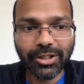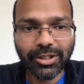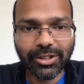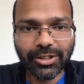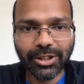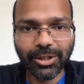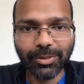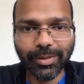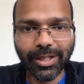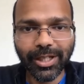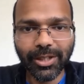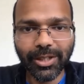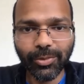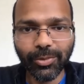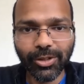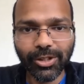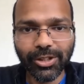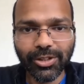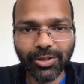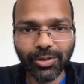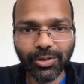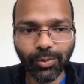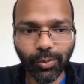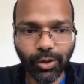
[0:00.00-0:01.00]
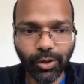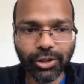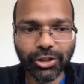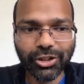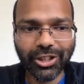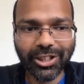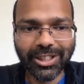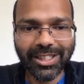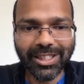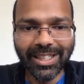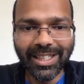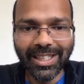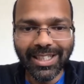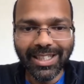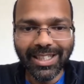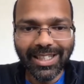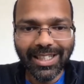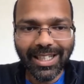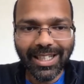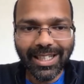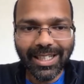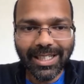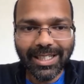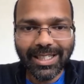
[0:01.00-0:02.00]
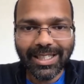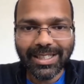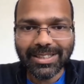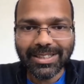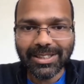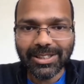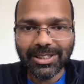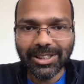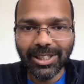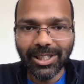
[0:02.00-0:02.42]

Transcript: so you might want to watch it. And it's